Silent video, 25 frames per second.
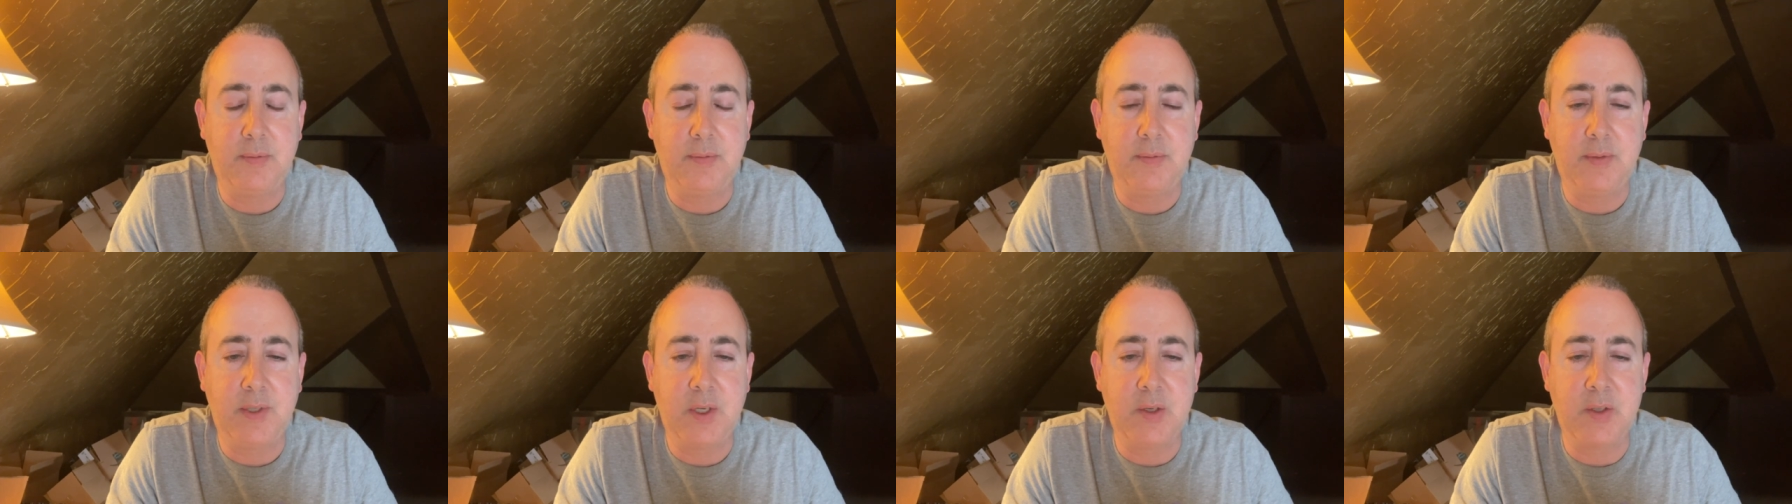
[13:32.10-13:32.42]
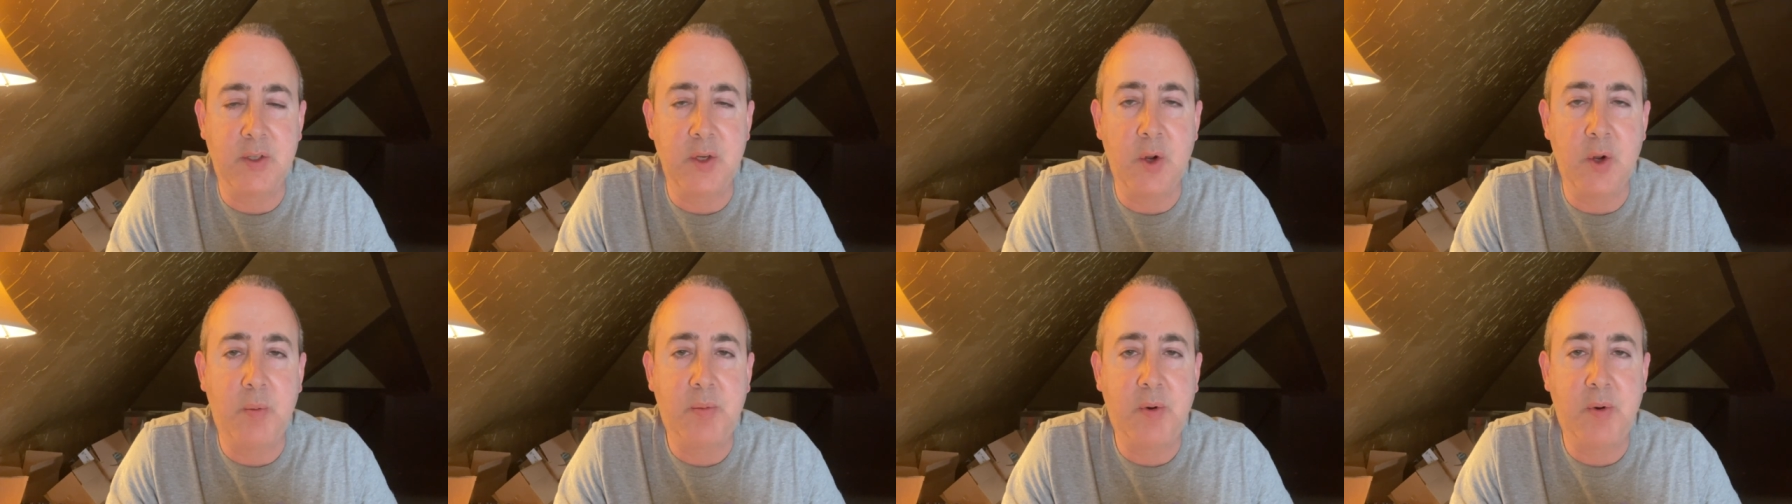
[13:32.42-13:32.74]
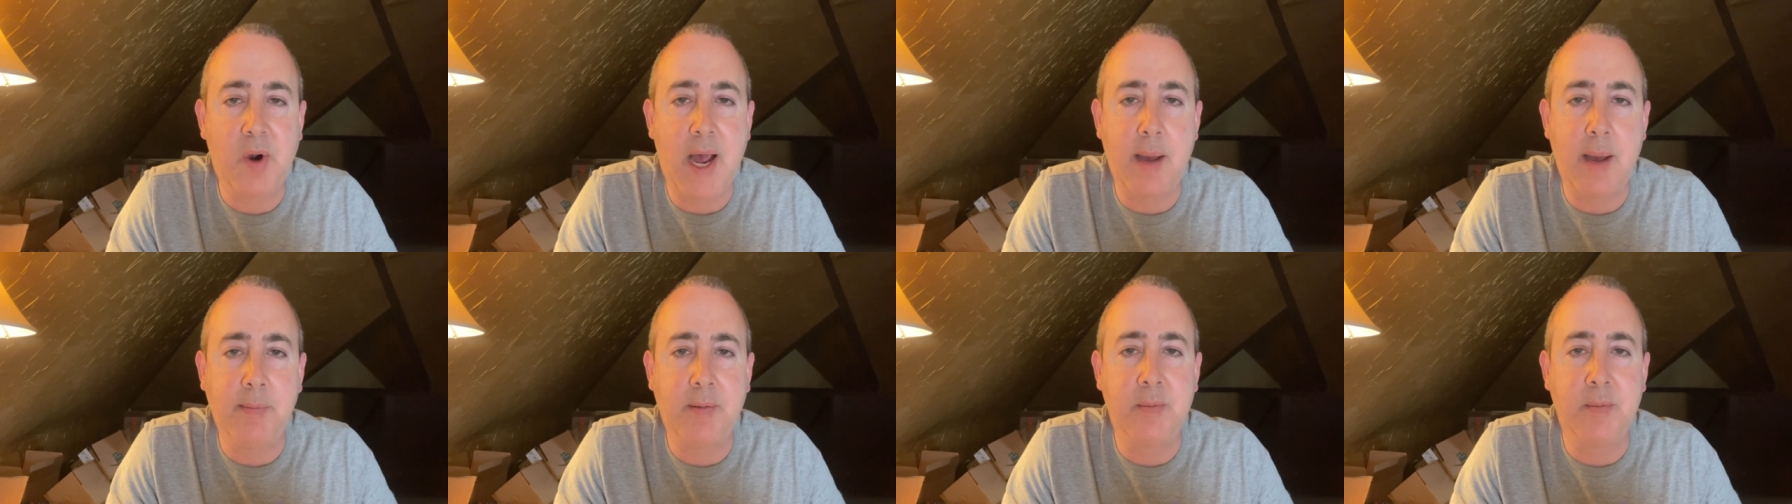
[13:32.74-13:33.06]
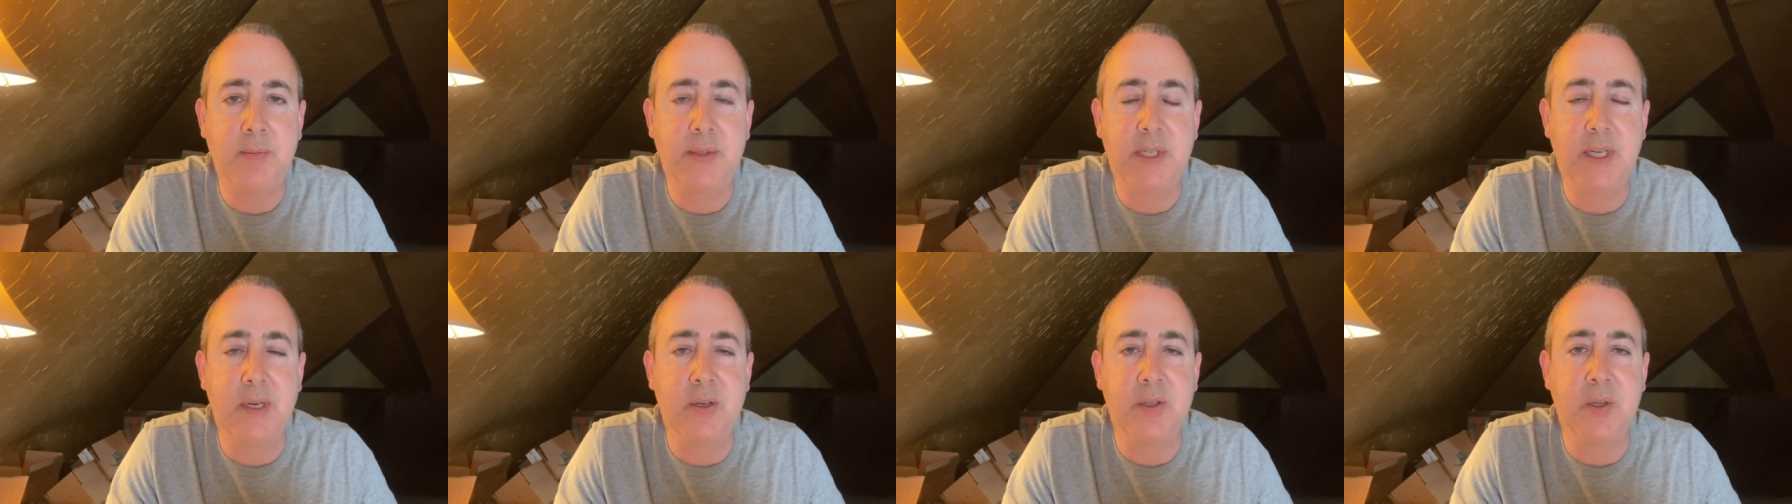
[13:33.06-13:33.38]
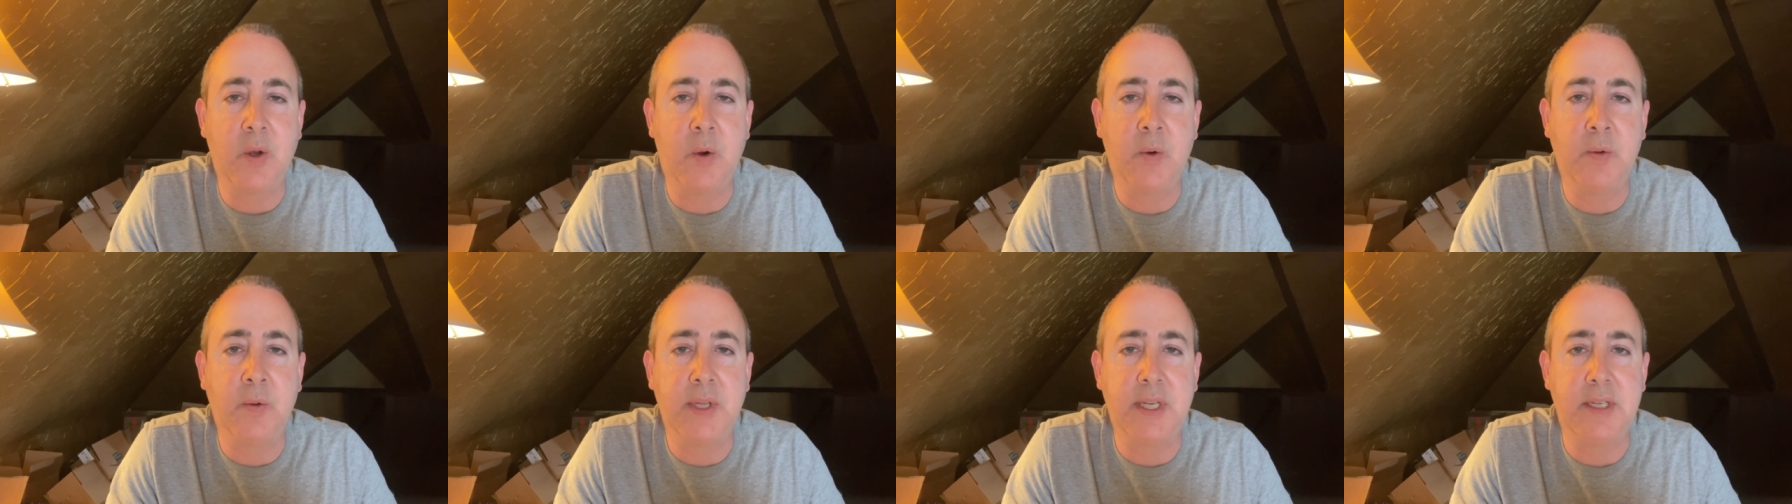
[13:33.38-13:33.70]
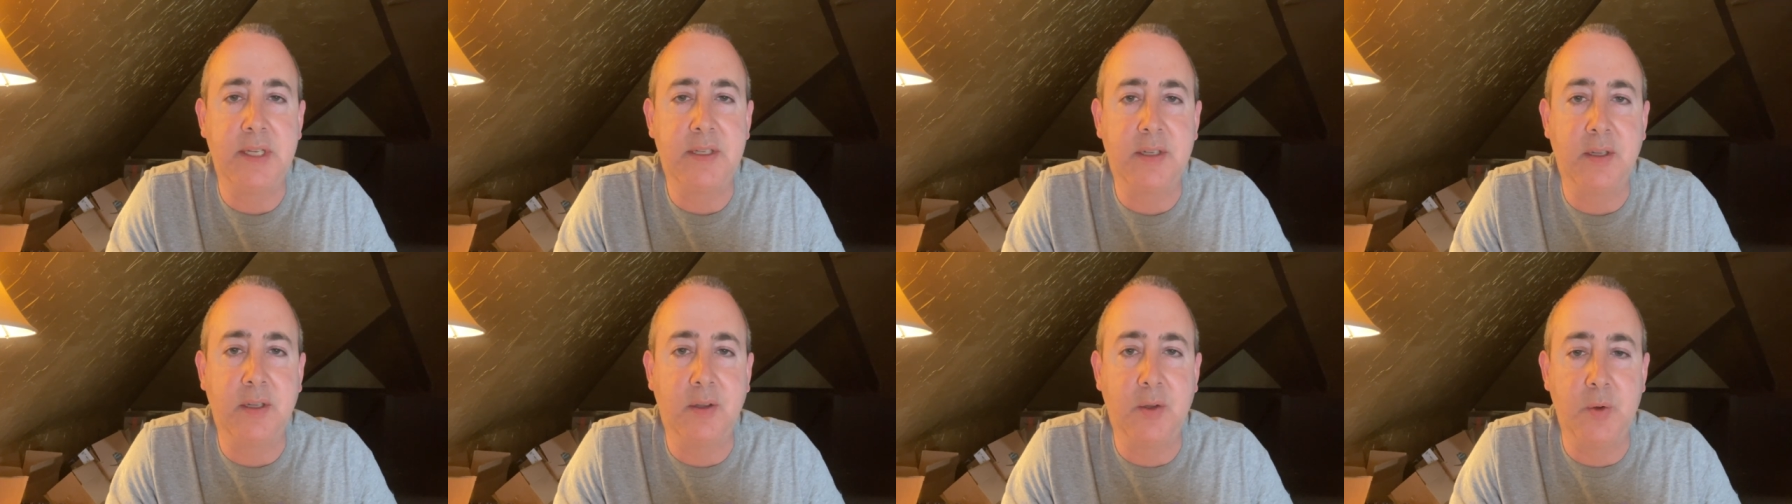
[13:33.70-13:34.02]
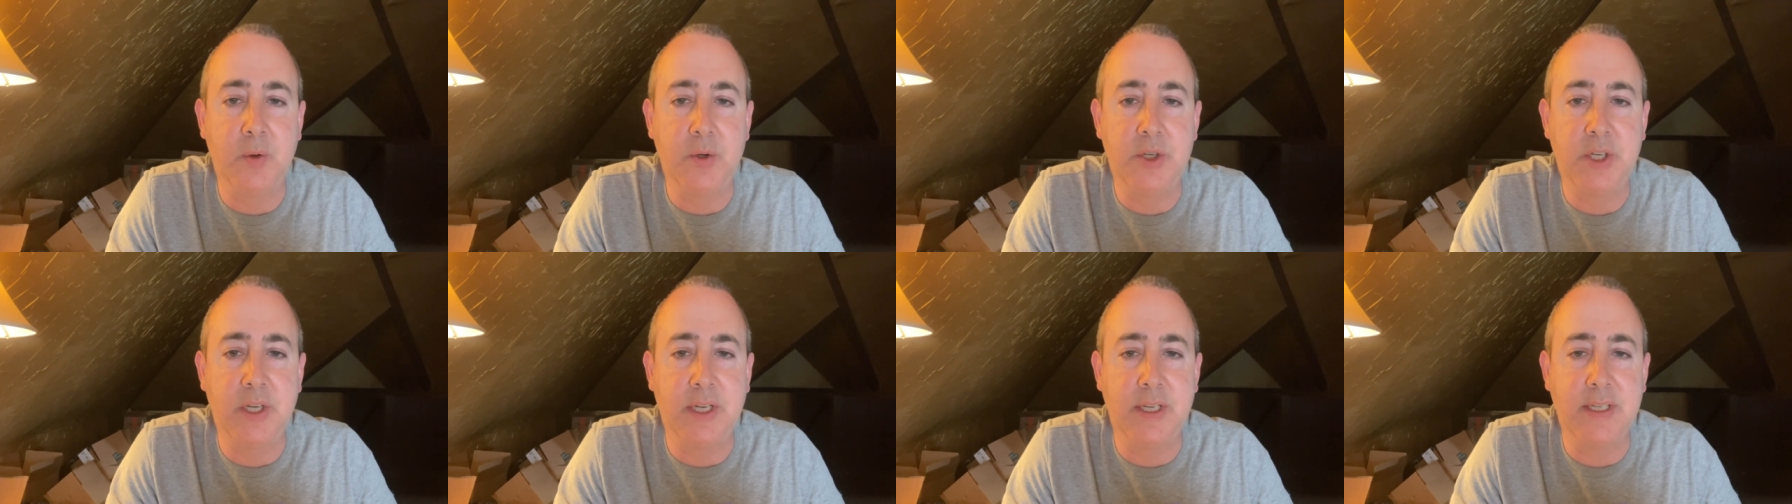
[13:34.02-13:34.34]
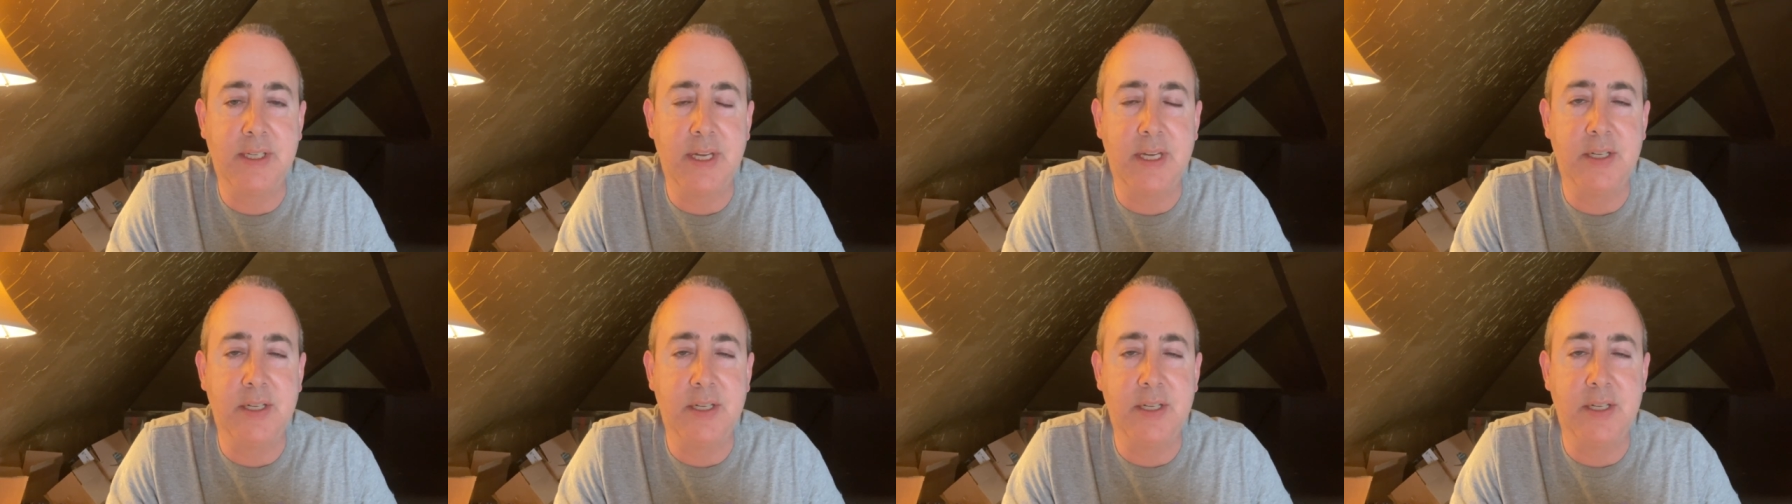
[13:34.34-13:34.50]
There's no problems, there's only solutions,